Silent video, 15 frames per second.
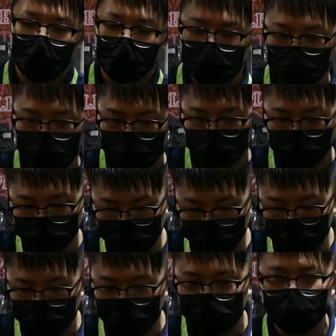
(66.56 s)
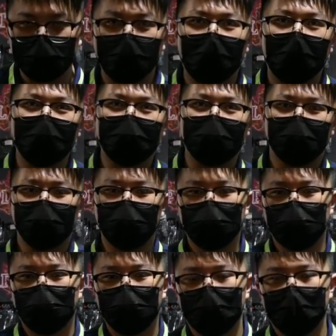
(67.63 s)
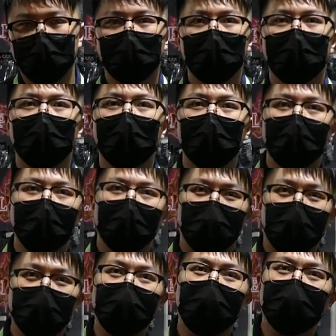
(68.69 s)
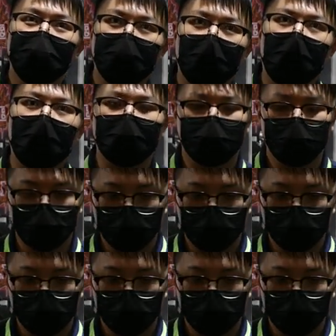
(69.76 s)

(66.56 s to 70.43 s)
a configuration like foldable stock,